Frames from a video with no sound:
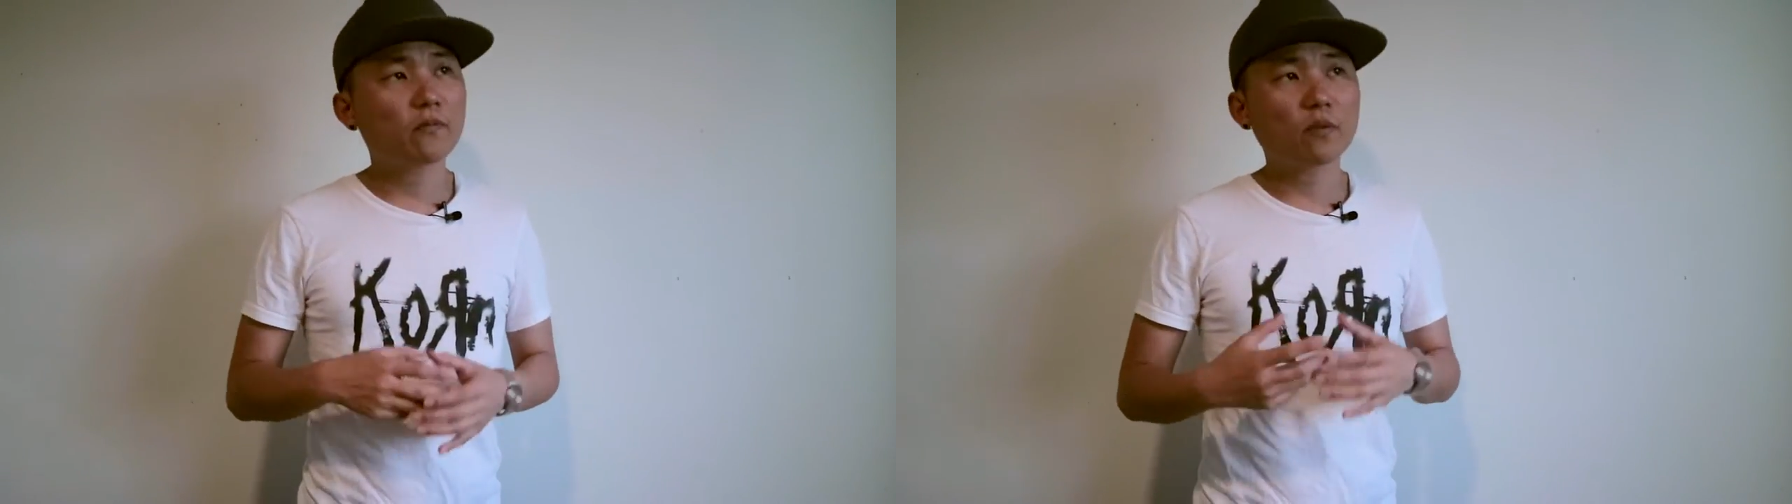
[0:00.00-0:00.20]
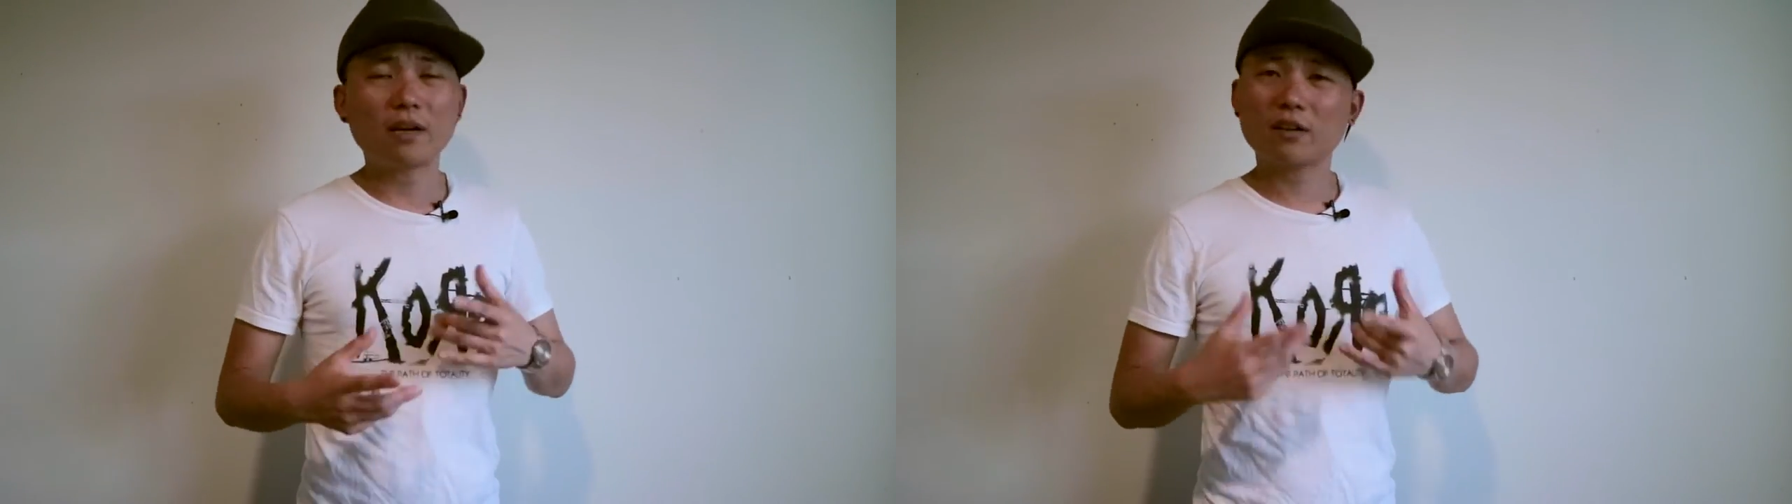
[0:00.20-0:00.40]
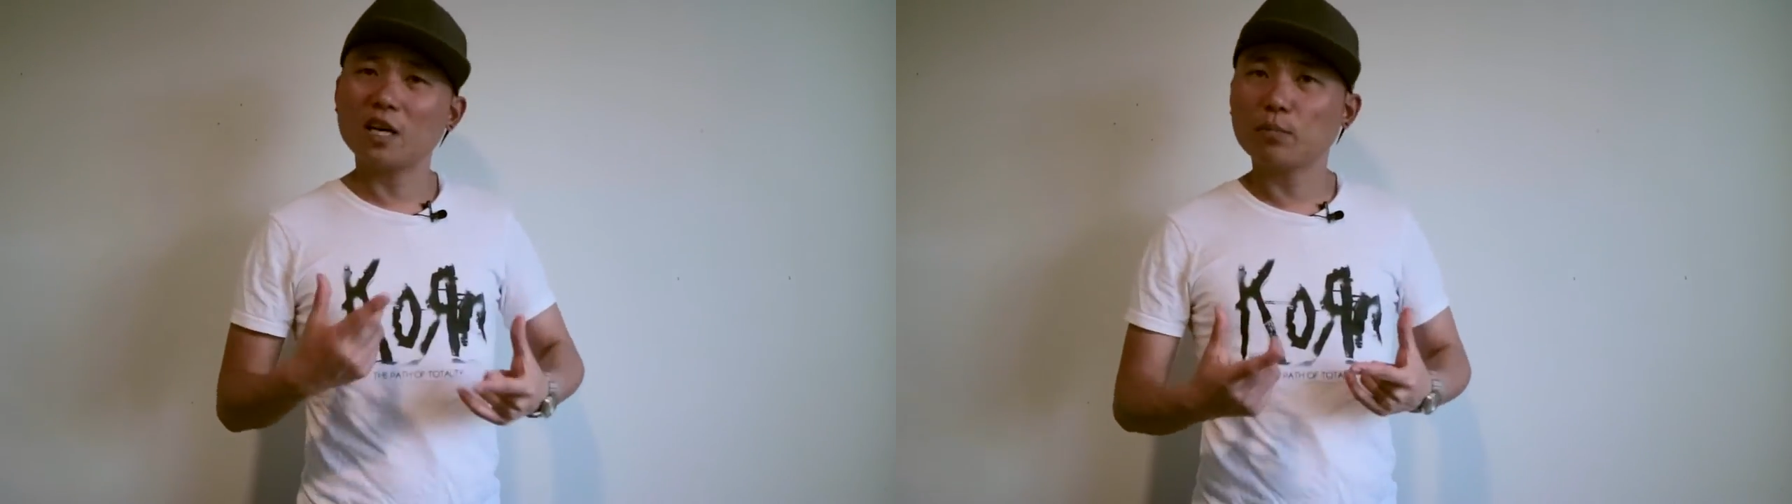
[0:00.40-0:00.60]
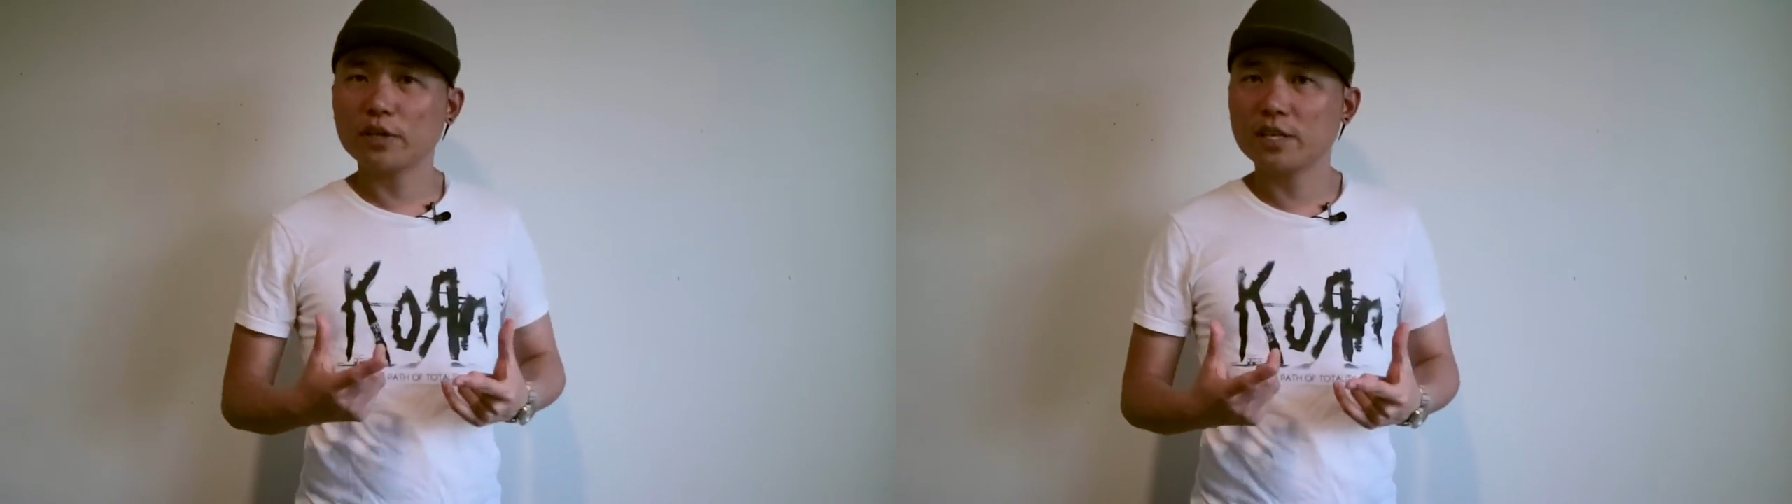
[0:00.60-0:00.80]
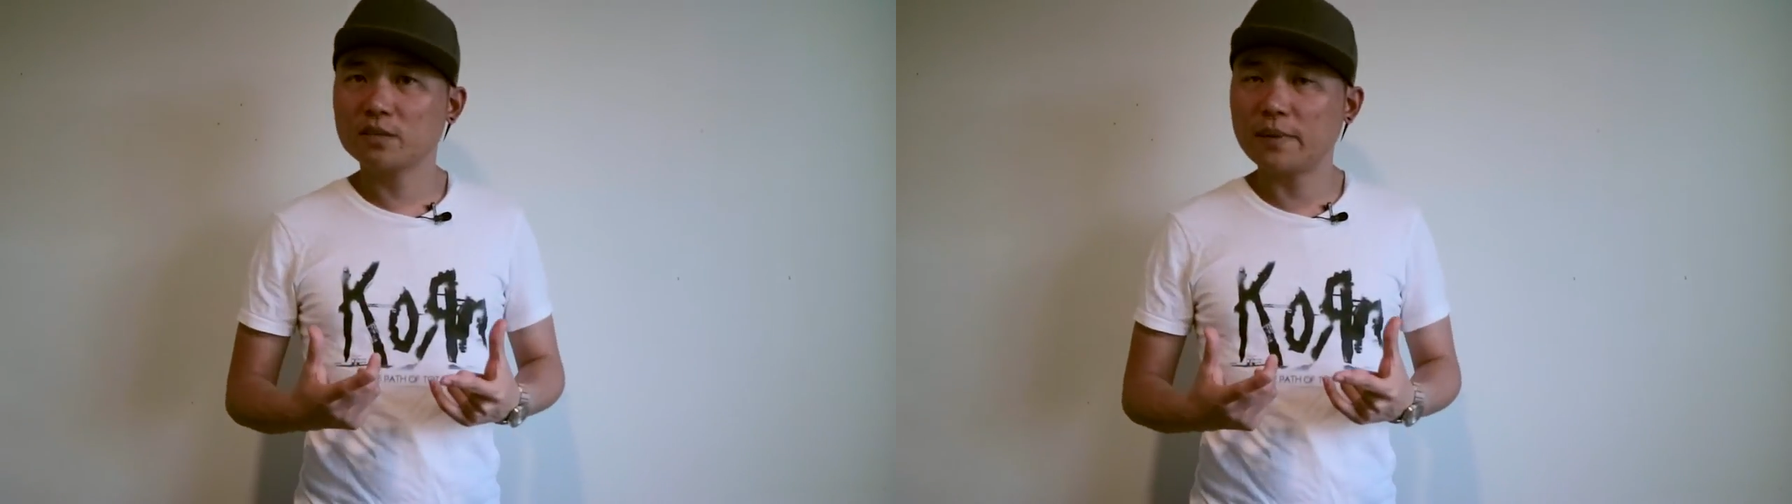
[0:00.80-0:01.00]
for about a couple
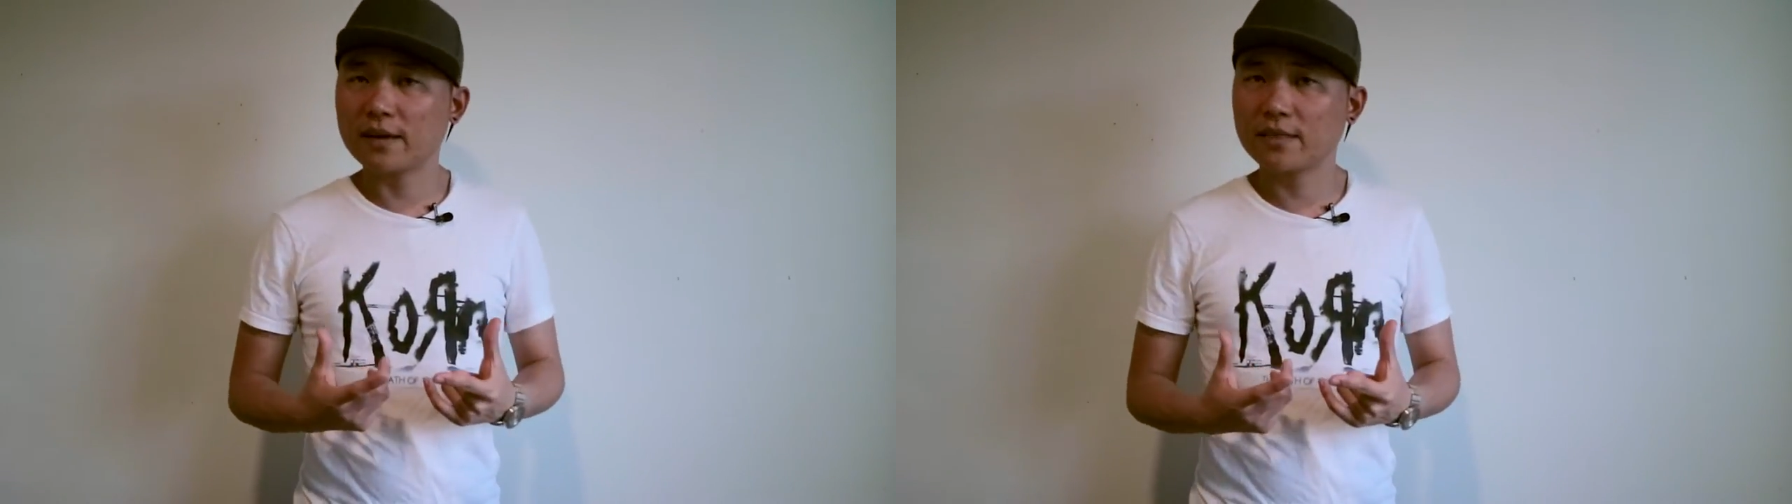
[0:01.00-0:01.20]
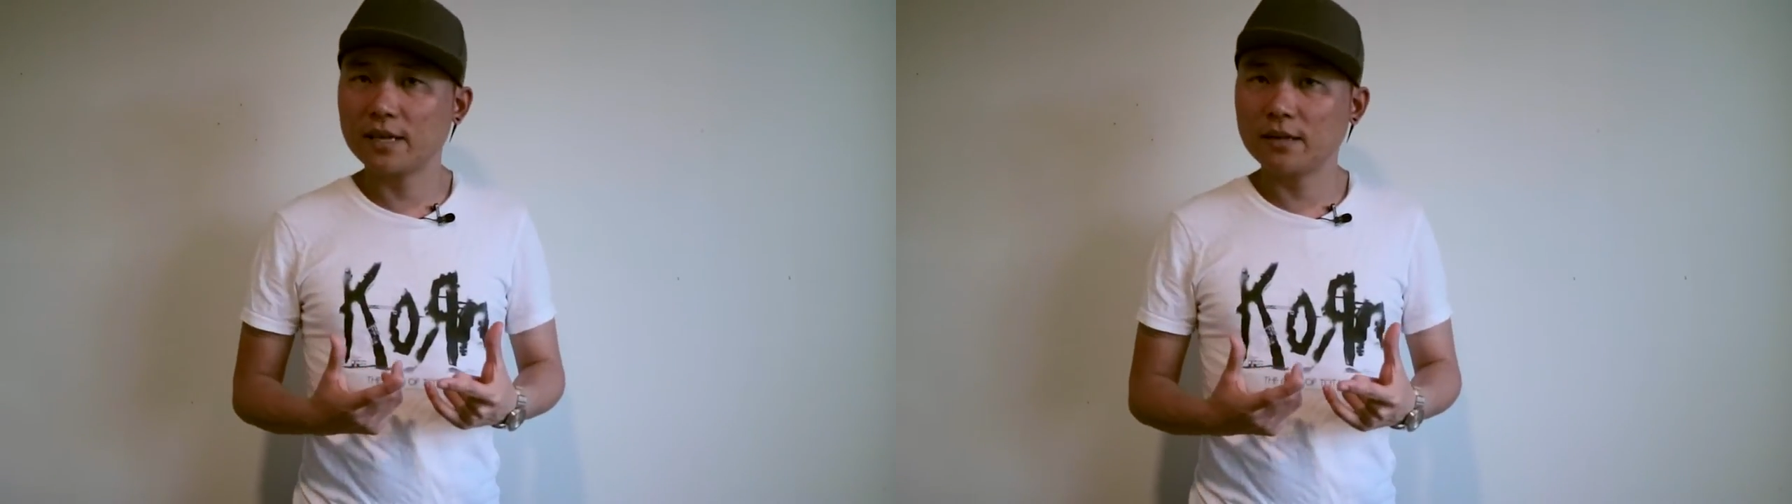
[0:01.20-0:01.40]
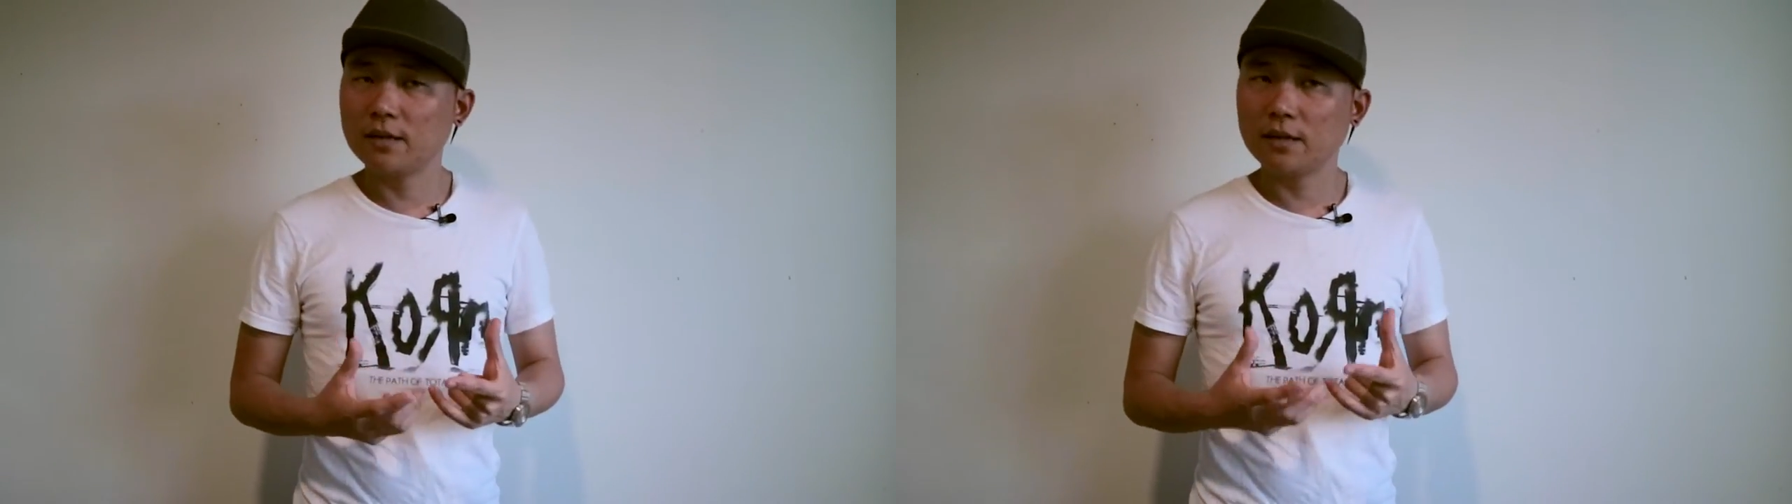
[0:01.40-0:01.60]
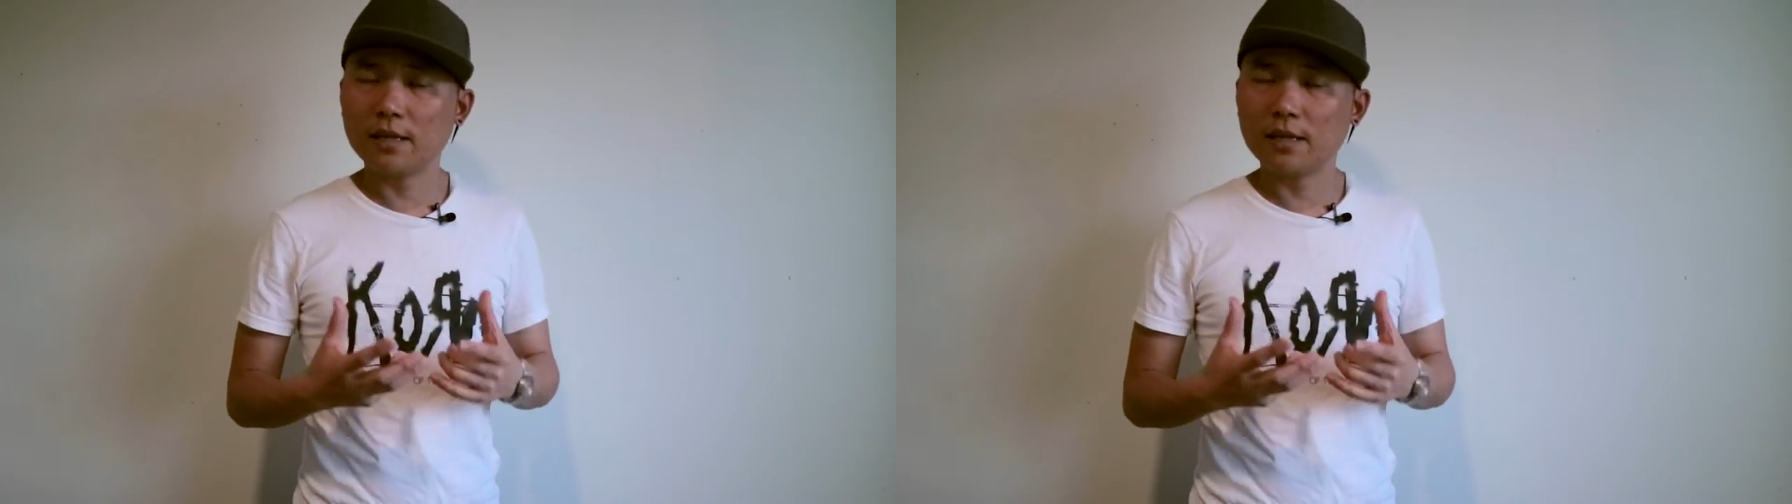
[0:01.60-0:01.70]
years back then,